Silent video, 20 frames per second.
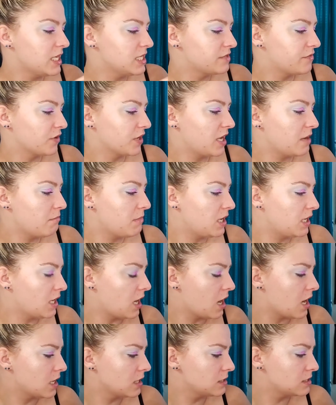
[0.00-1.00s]

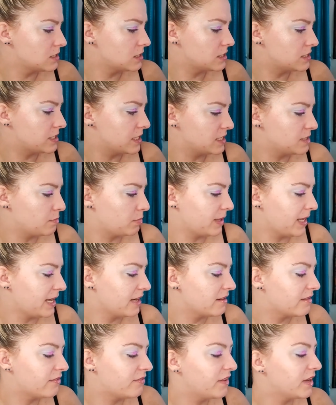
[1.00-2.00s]
forget-me-nots. It says plant
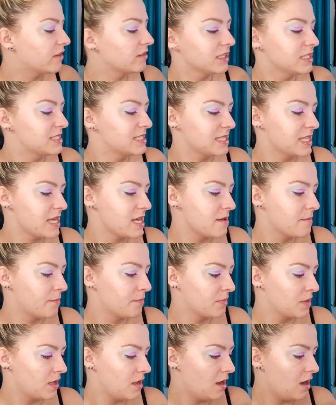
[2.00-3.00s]
fearlessly.
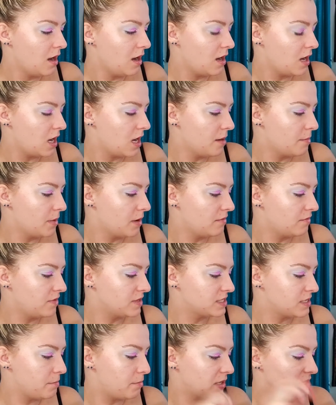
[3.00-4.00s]

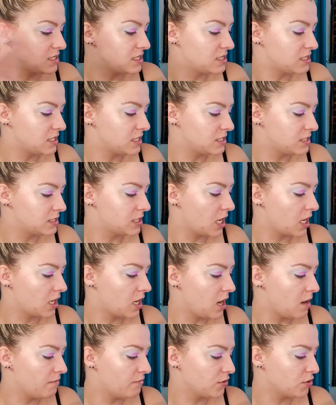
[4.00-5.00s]
Visit
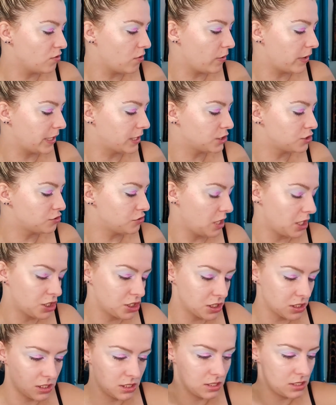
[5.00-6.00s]
buzzyseeds.com for growing
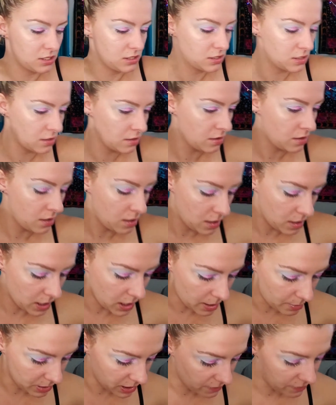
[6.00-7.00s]
instructions. I
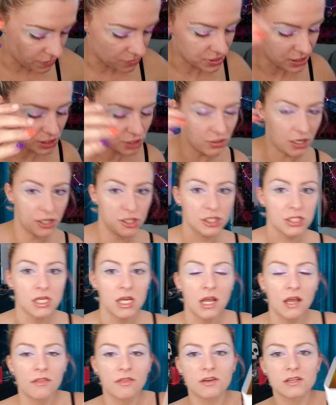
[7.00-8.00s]
believe there's instructions.
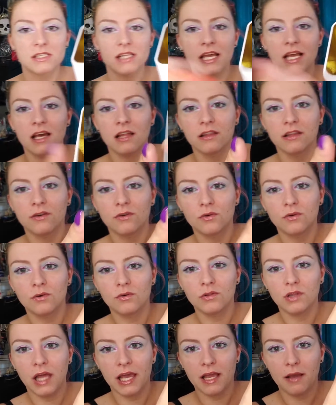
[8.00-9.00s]
There's like a little
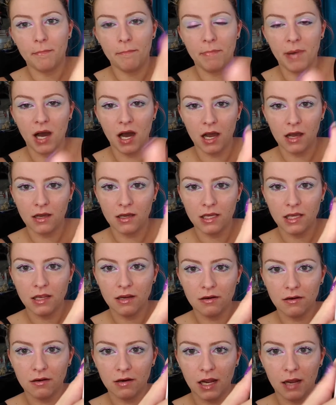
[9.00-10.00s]
like puck
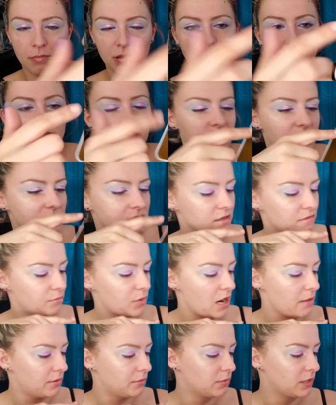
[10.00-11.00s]
here. I believe this is
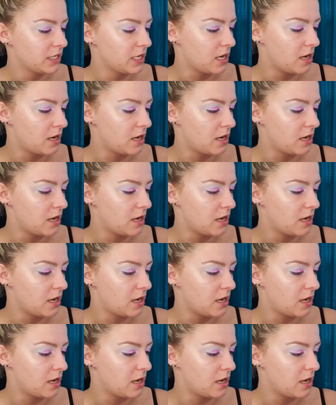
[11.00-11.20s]
probably